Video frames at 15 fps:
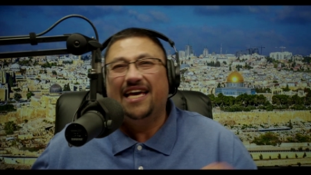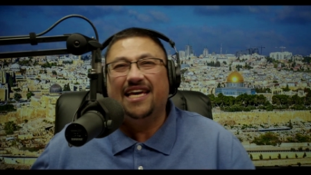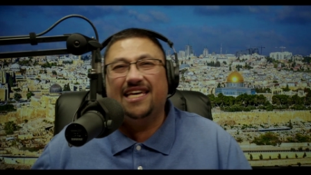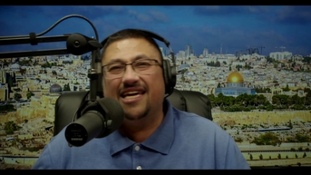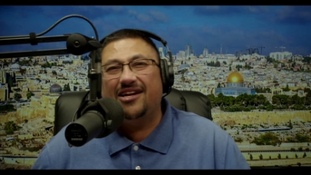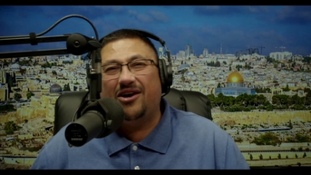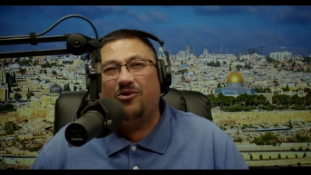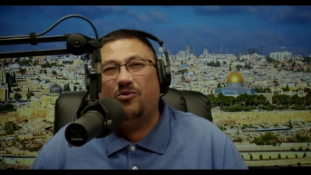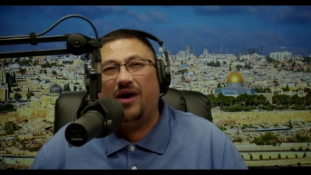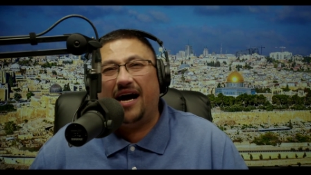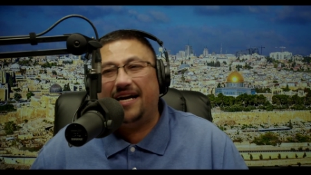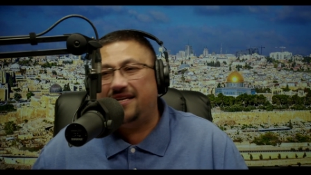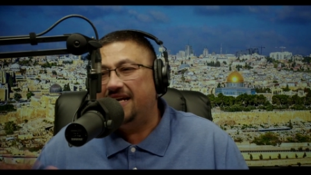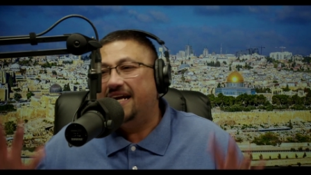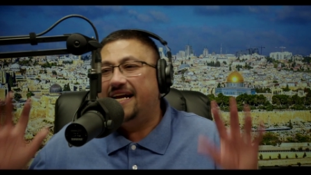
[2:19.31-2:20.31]
you know
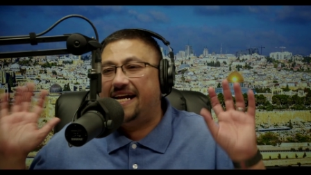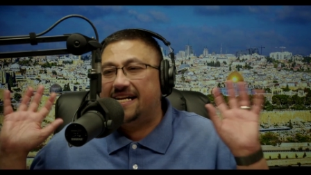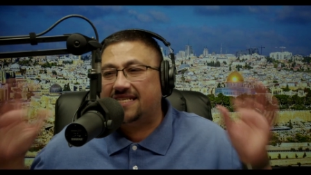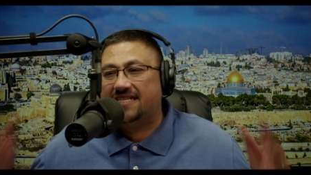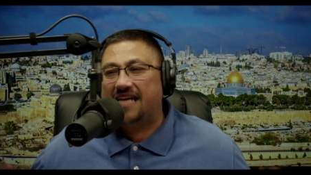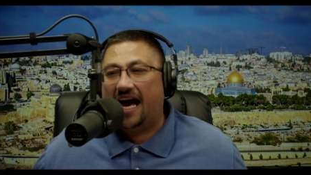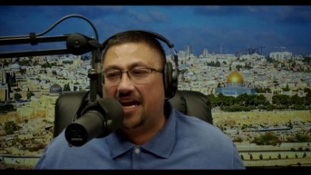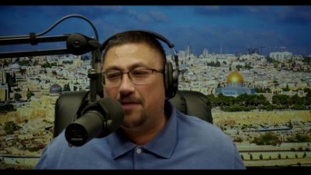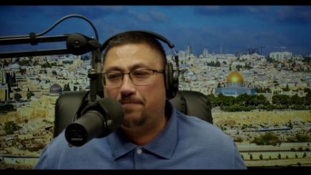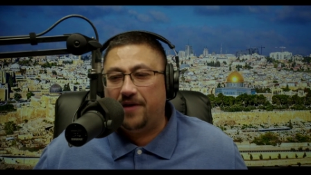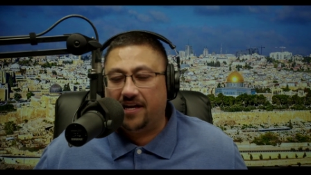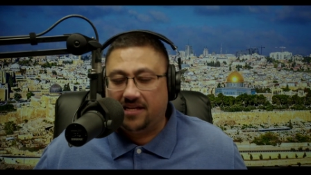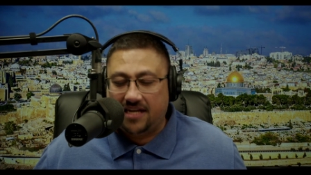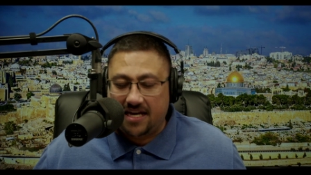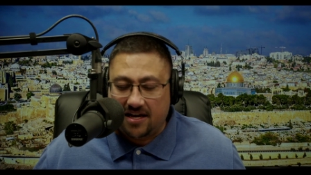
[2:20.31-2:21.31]
what? It's not a
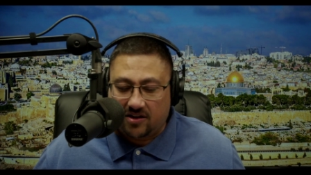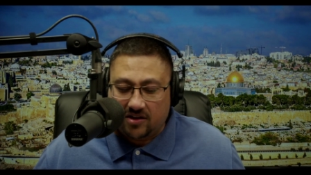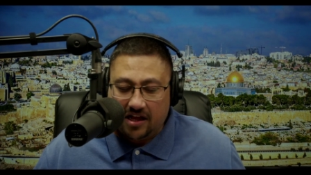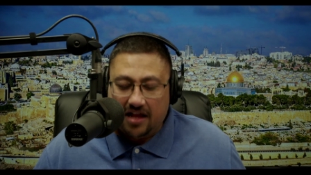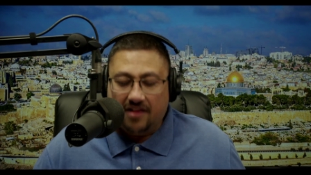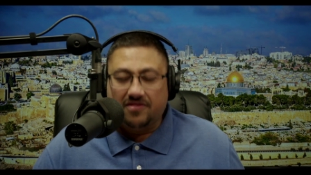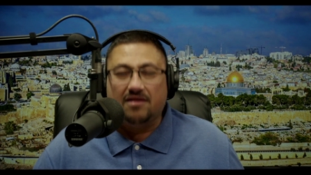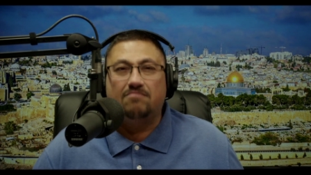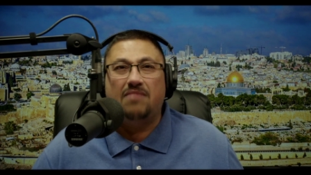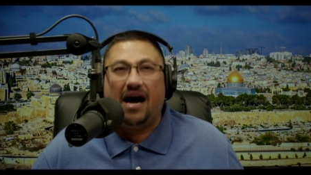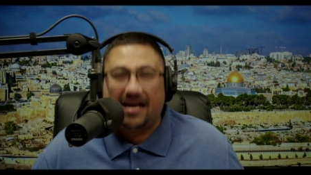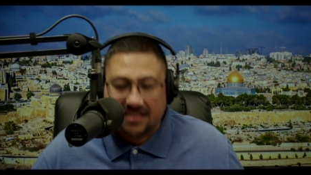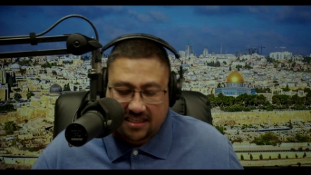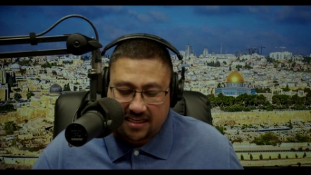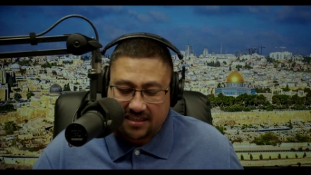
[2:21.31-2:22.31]
big deal. The
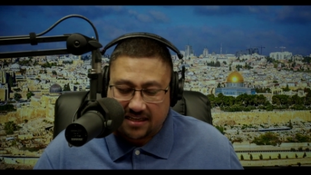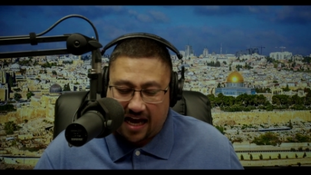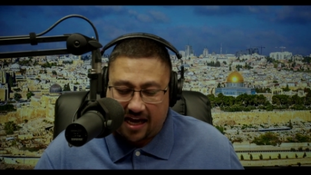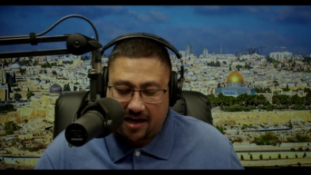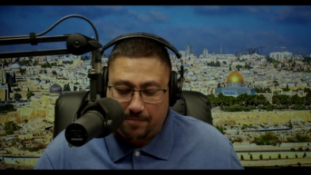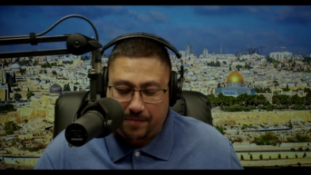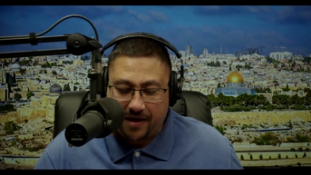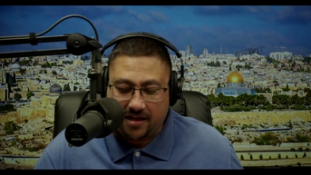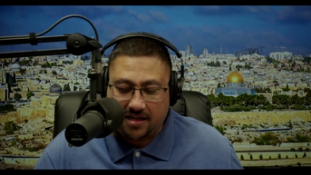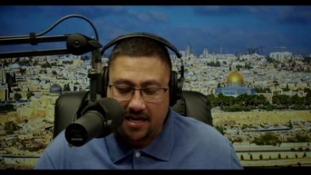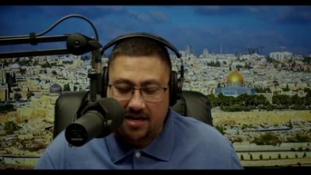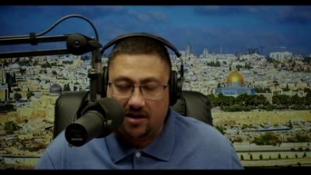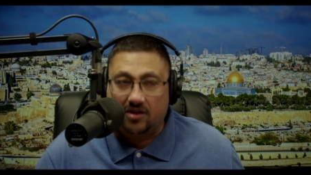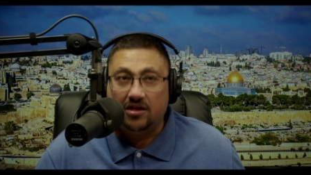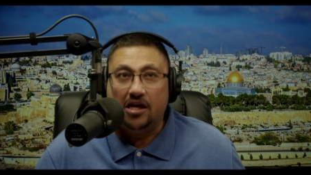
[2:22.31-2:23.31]
mosque is not a big
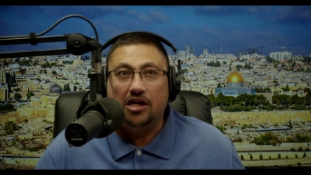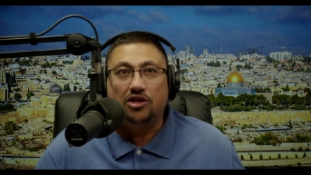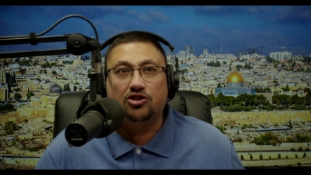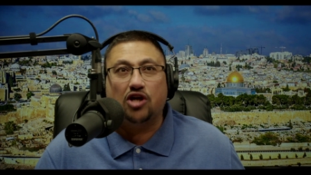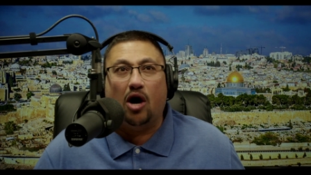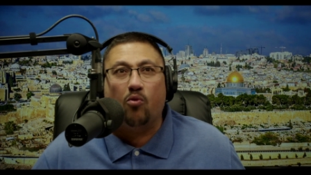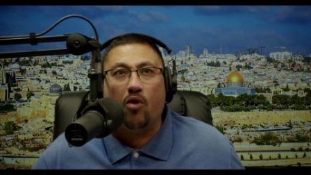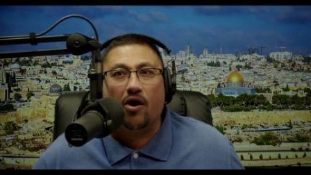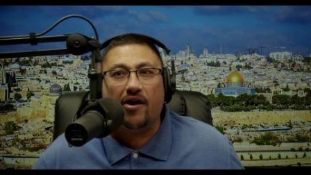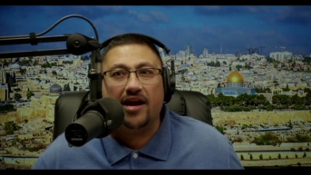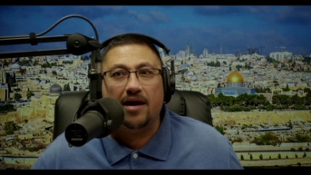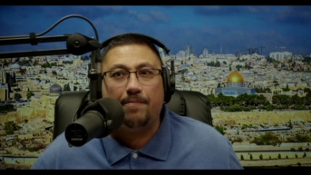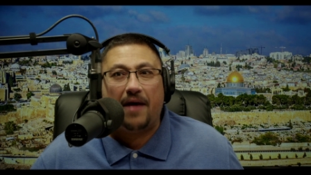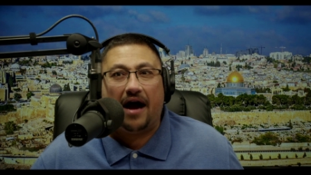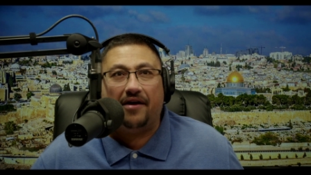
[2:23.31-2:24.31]
deal. Don't
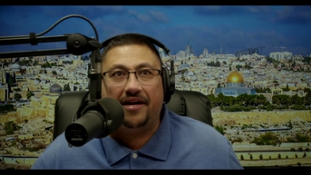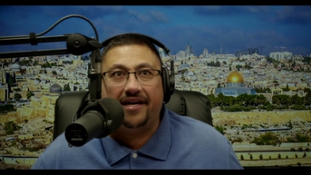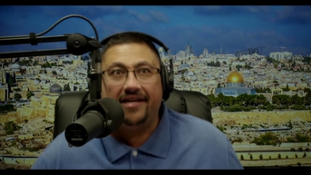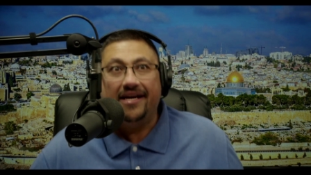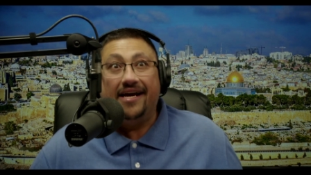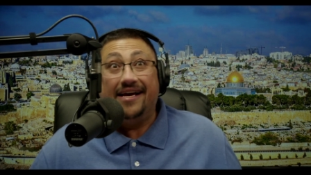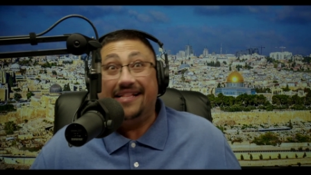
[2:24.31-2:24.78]
worry about it.